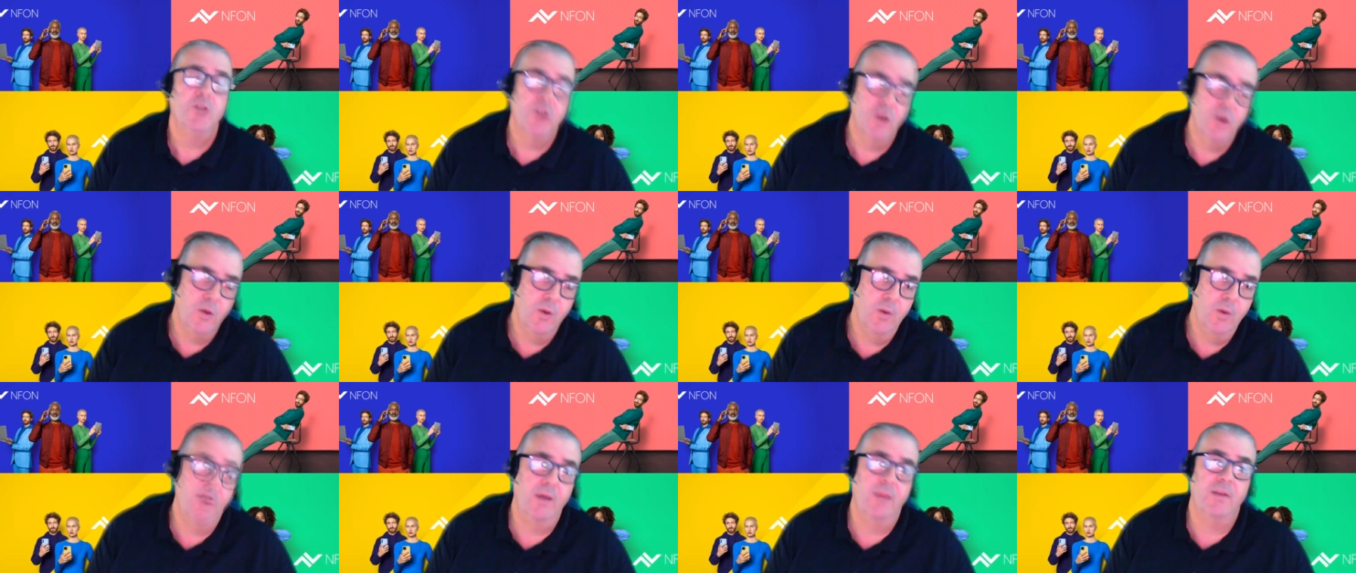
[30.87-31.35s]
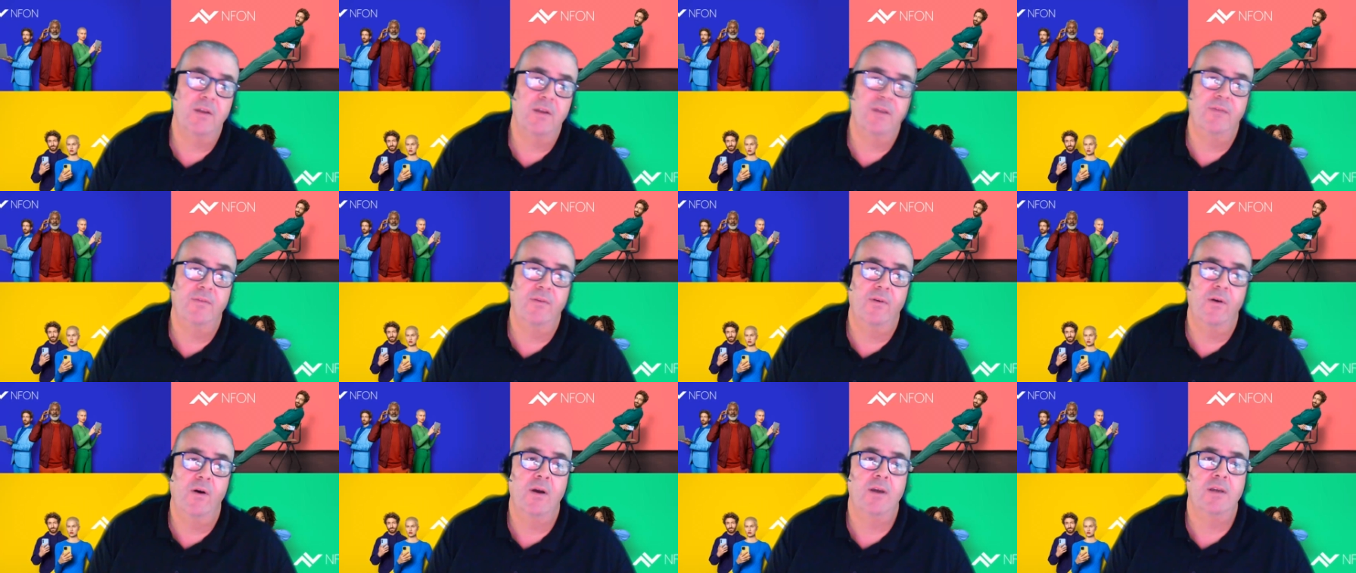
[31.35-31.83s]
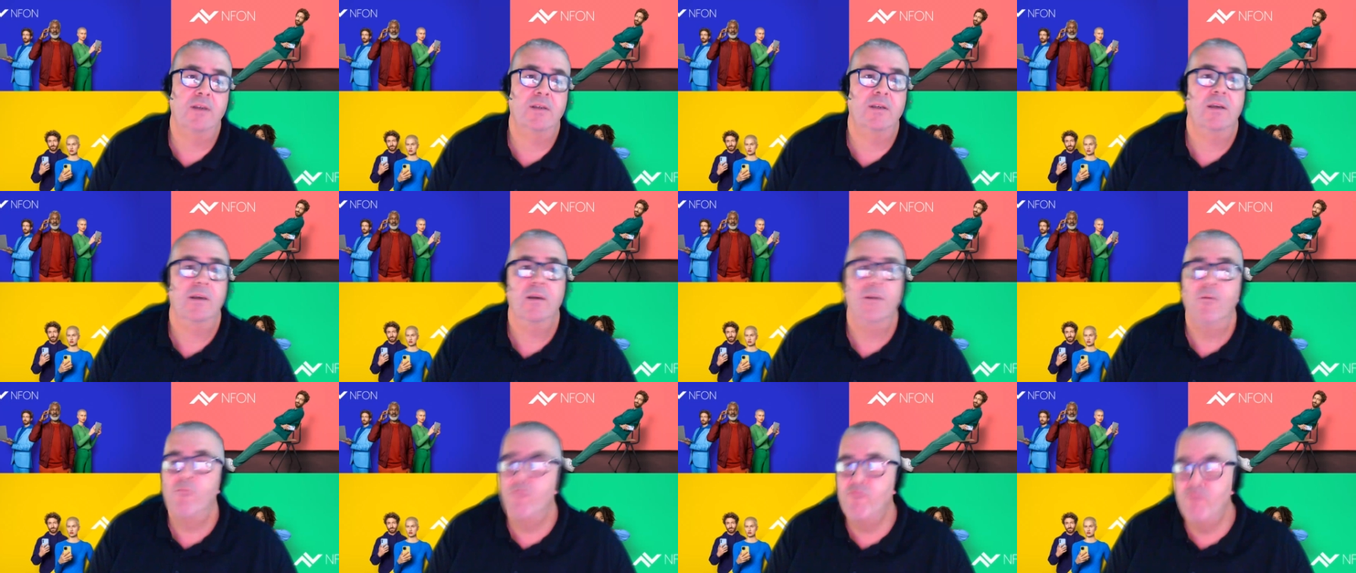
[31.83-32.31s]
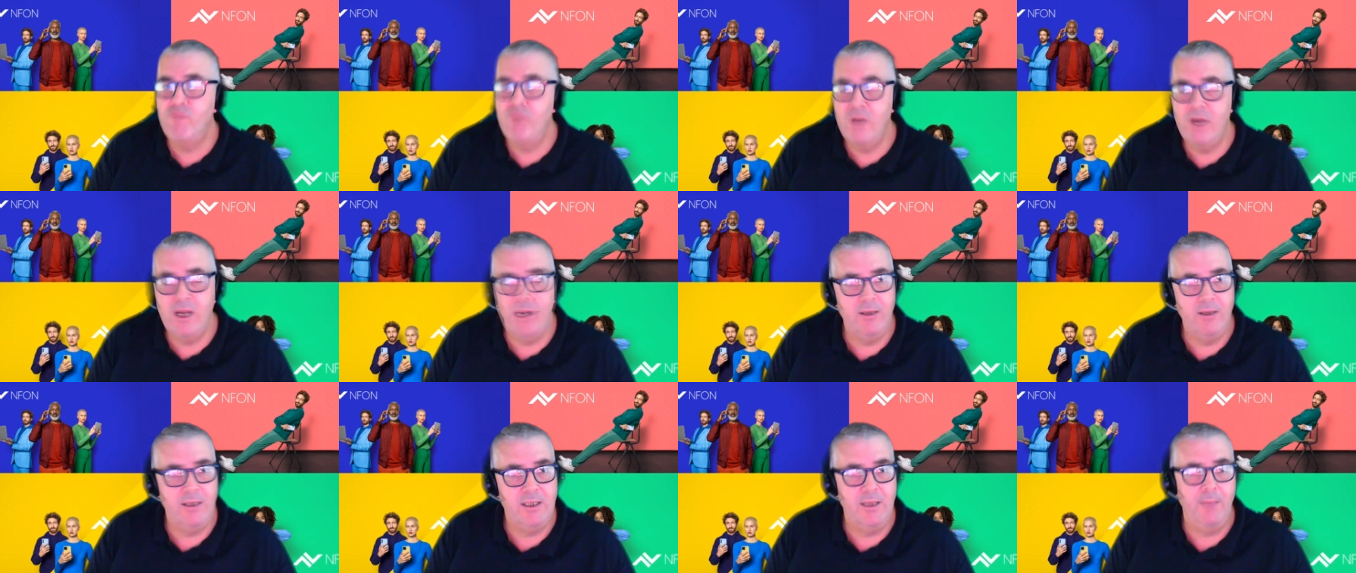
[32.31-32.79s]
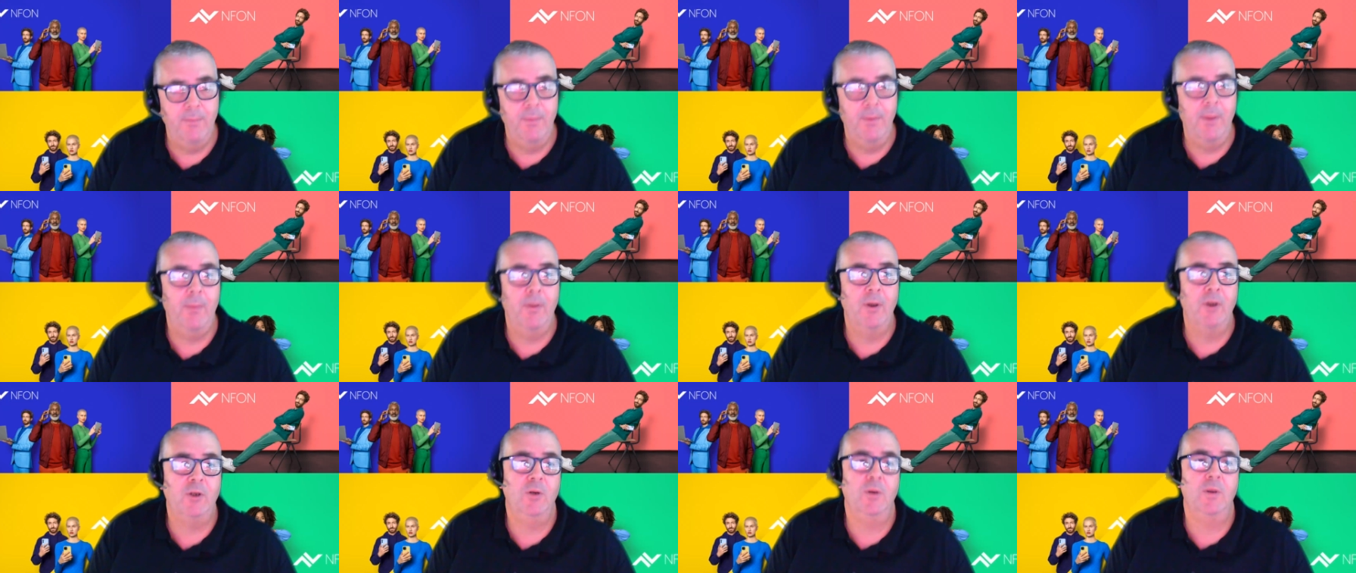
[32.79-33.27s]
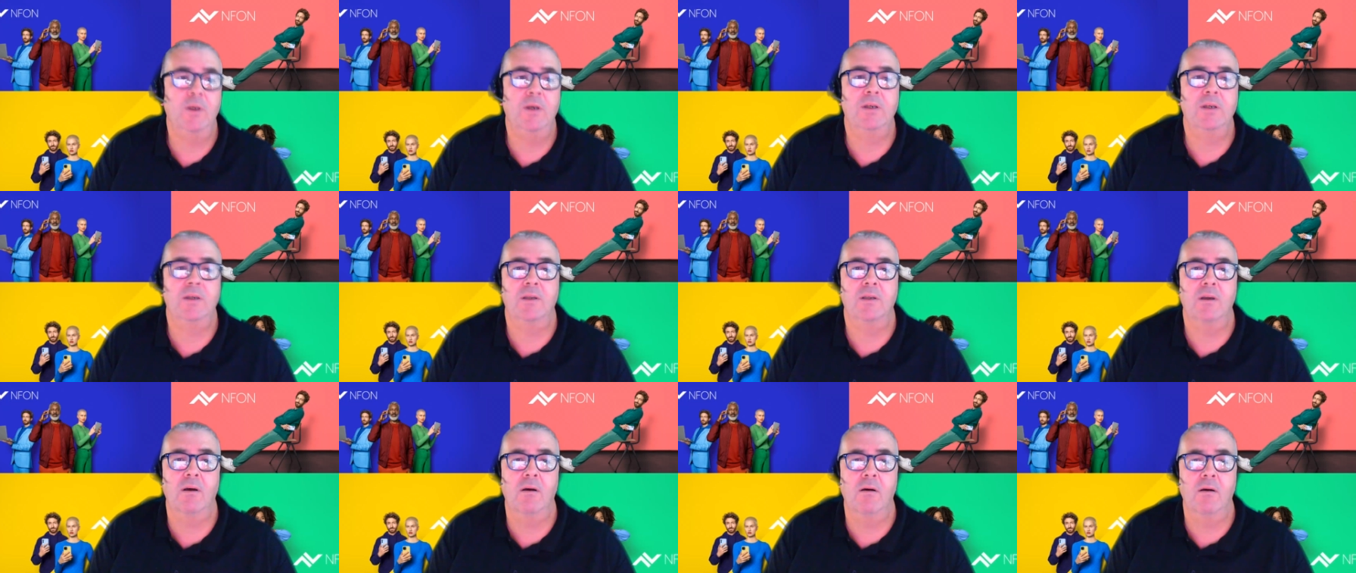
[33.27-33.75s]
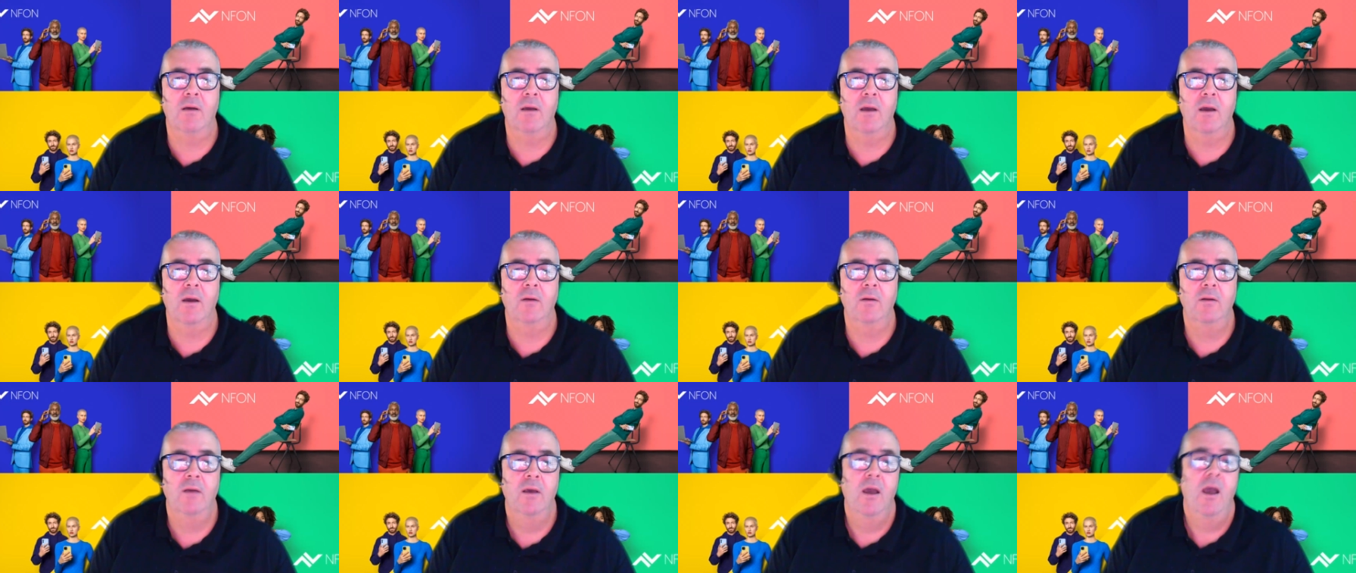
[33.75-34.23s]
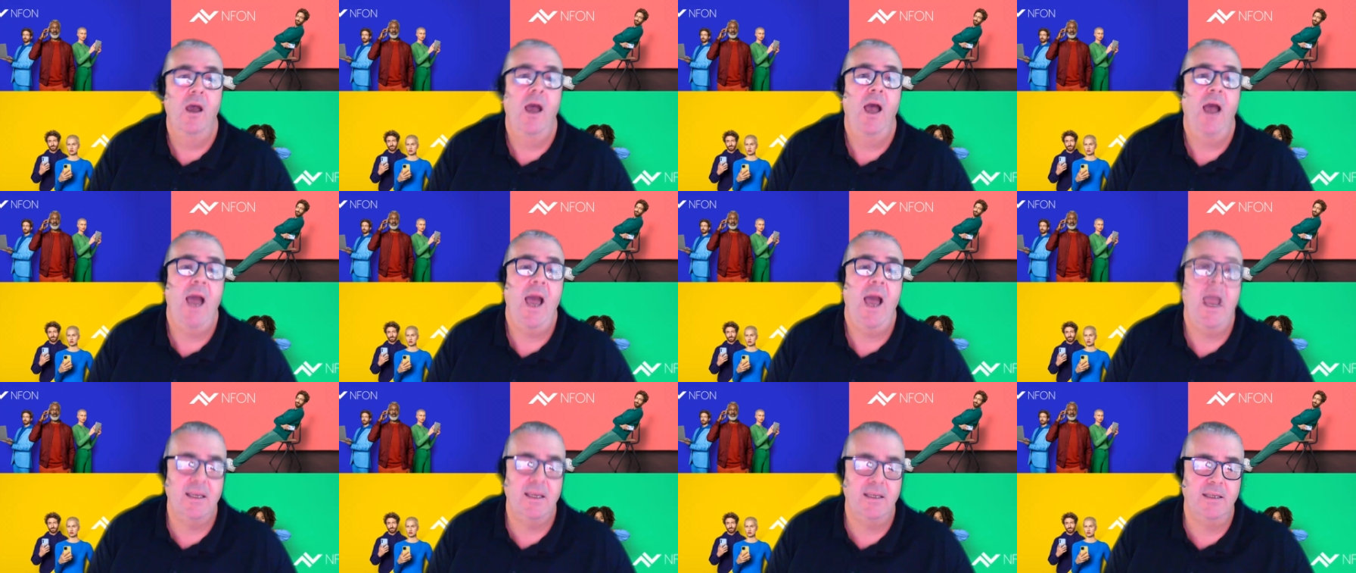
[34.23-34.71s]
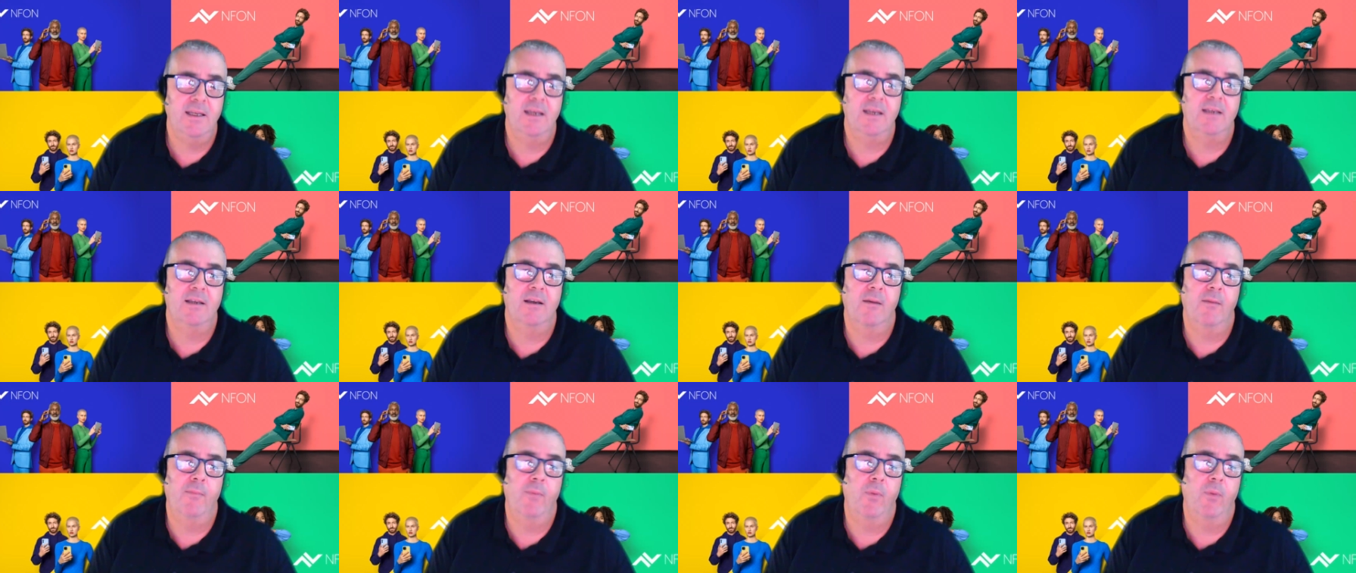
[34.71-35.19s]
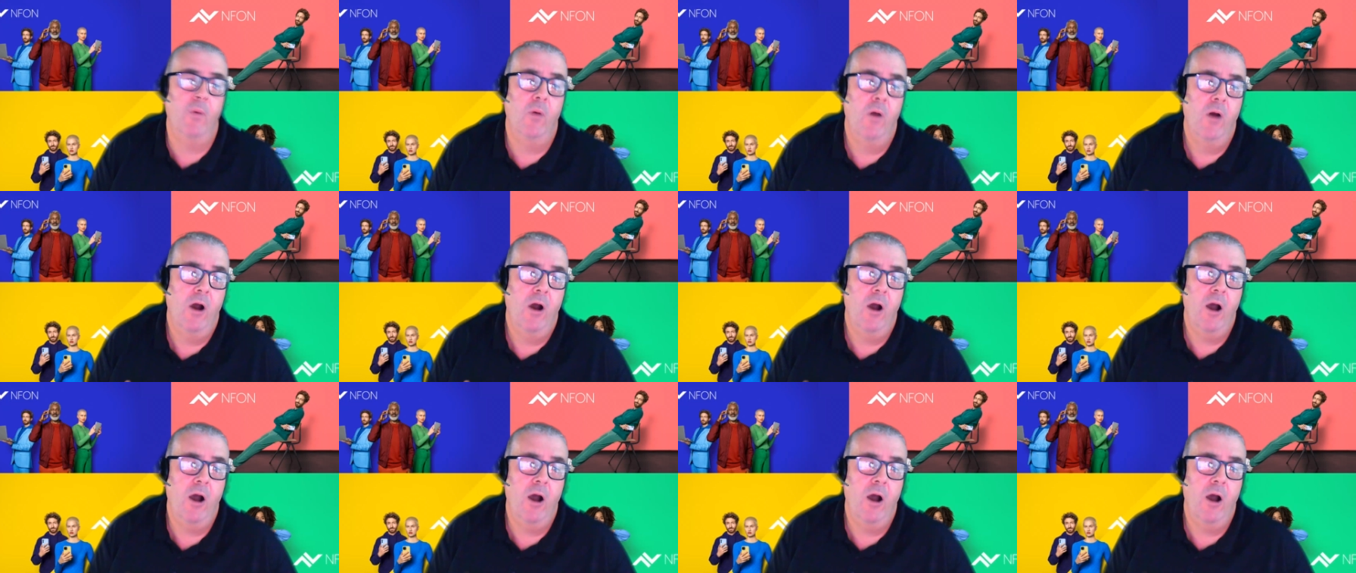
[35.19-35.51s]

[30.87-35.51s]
to another device really simply by doing a star code. As an example,